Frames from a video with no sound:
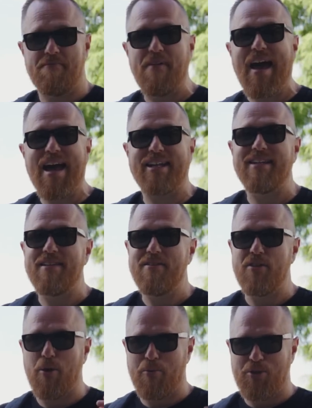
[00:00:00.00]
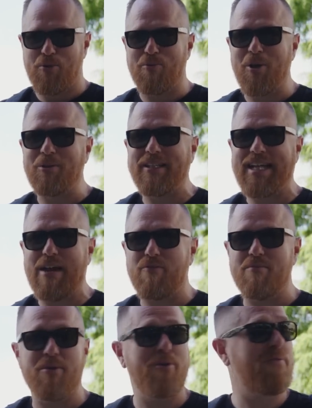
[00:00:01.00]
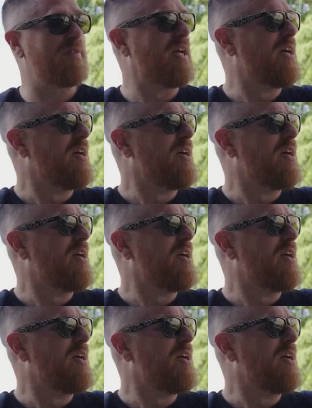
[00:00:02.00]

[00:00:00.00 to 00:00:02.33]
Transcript: fact, there was a road that got removed